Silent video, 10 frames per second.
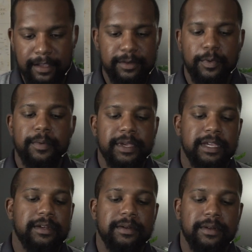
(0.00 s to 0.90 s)
And what we
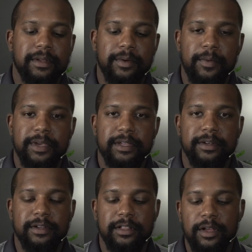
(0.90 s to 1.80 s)
can what we
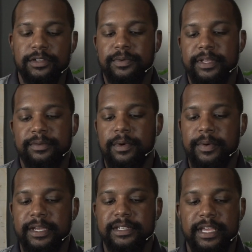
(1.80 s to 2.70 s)
can close with and what
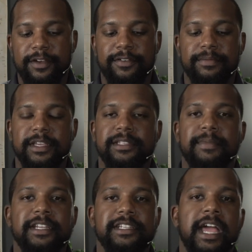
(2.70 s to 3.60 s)
we can take from this,
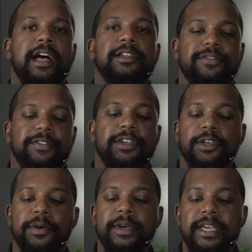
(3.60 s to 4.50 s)
my challenge for
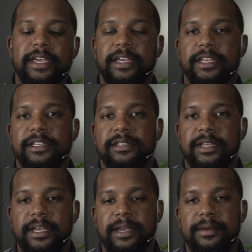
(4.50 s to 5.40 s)
you is
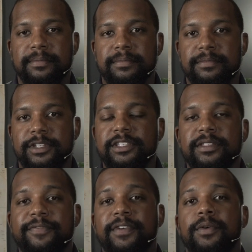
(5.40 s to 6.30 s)
um,
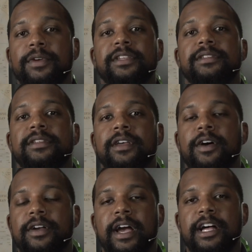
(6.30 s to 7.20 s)
just to focus
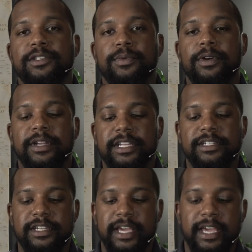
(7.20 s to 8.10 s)
on God's Word
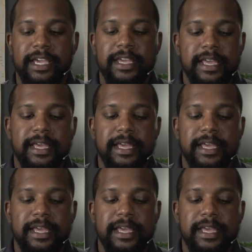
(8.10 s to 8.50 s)
each day.